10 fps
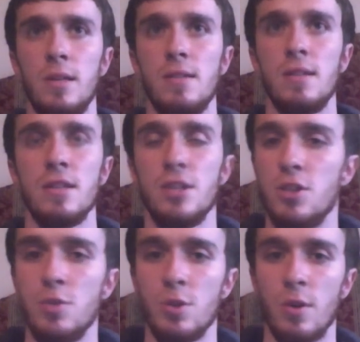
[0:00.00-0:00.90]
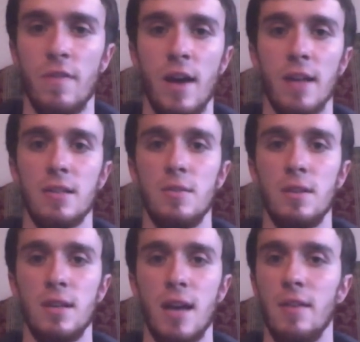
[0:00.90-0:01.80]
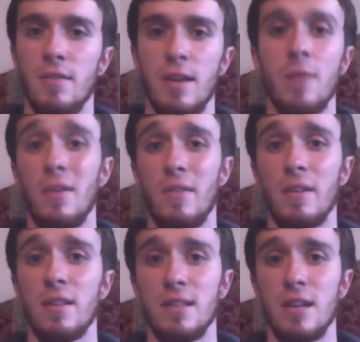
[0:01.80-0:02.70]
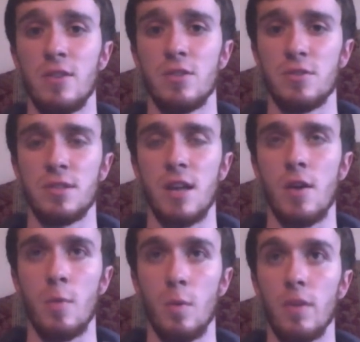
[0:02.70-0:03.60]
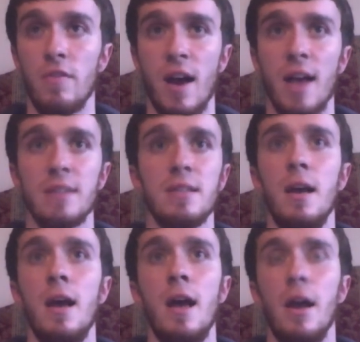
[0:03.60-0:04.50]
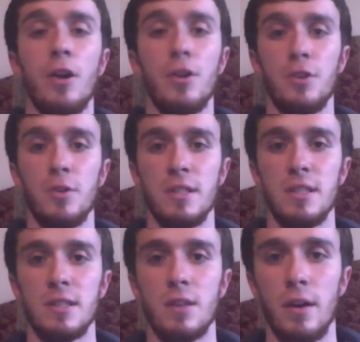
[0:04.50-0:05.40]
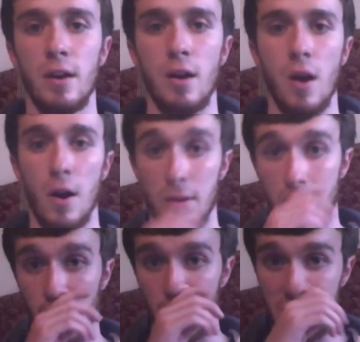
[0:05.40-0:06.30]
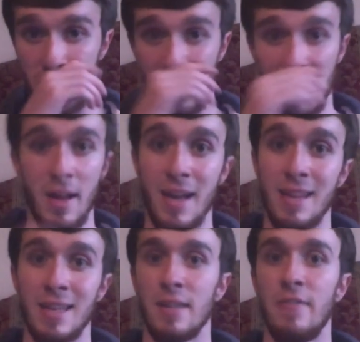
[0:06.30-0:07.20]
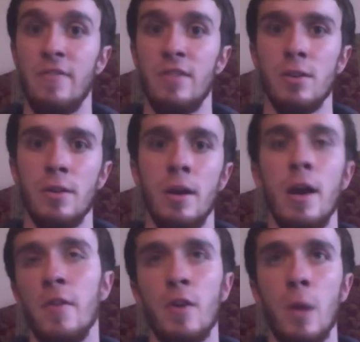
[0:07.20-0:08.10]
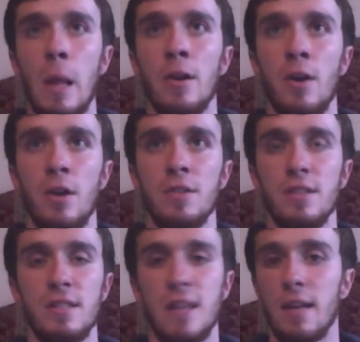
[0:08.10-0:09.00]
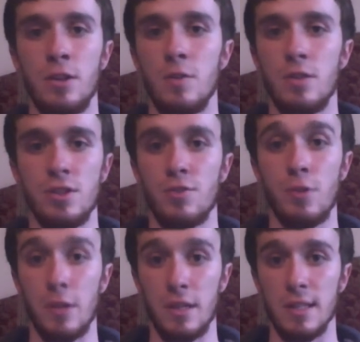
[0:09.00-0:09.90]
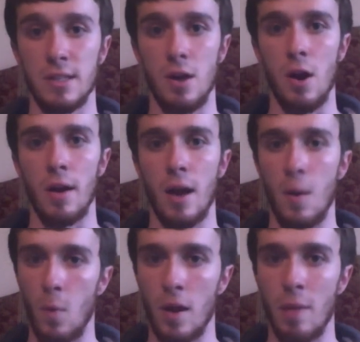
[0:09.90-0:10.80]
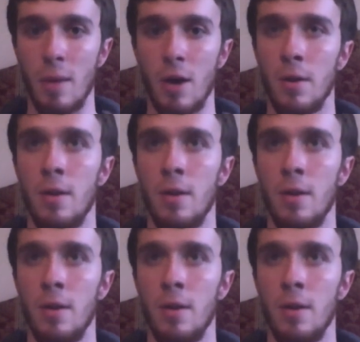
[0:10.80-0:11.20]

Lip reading: can just use her effect, you can kind of get rid of anything dangerous or scary really fast. And all you're doing is discarding a card. You're not really getting rid of anything on the field. And there are a lot of cards in this deck that you can just freely discard and not worry about.